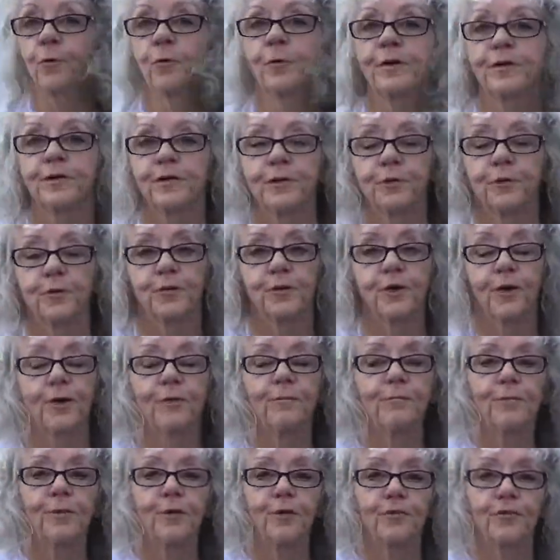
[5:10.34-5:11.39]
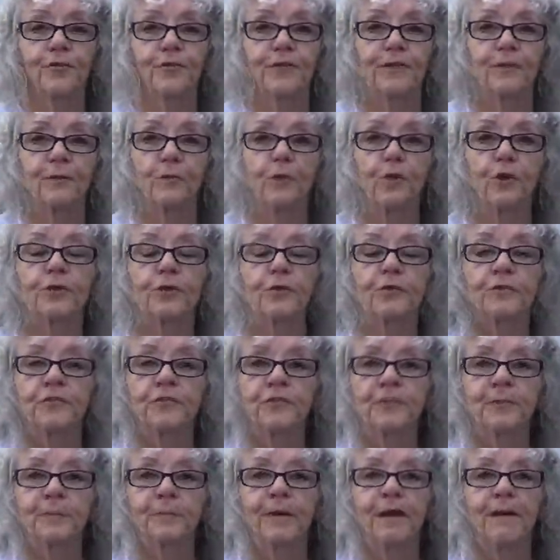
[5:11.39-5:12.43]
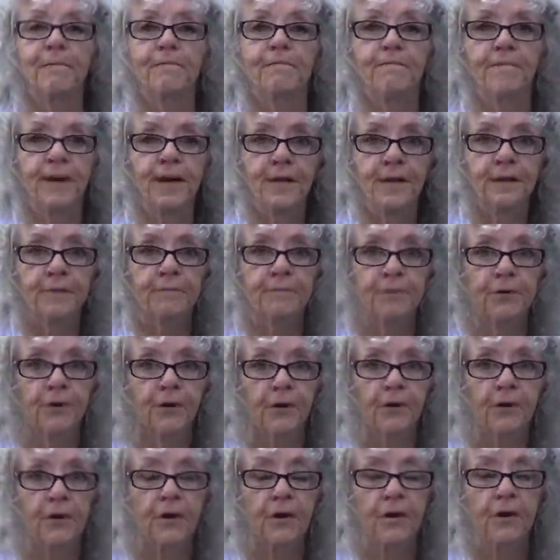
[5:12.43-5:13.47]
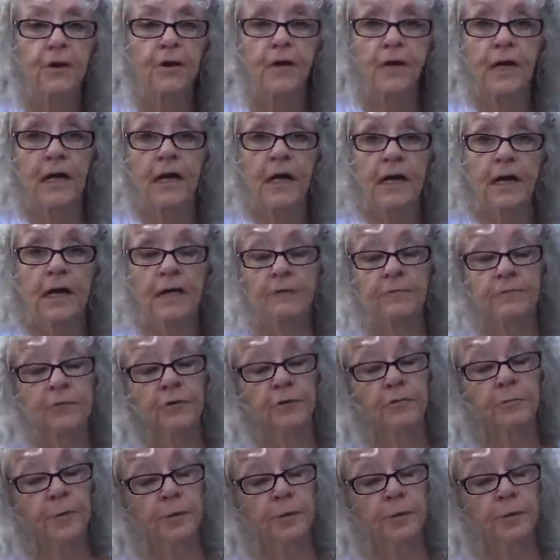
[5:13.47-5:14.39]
we go composting, I want you to see my vetiver. If you've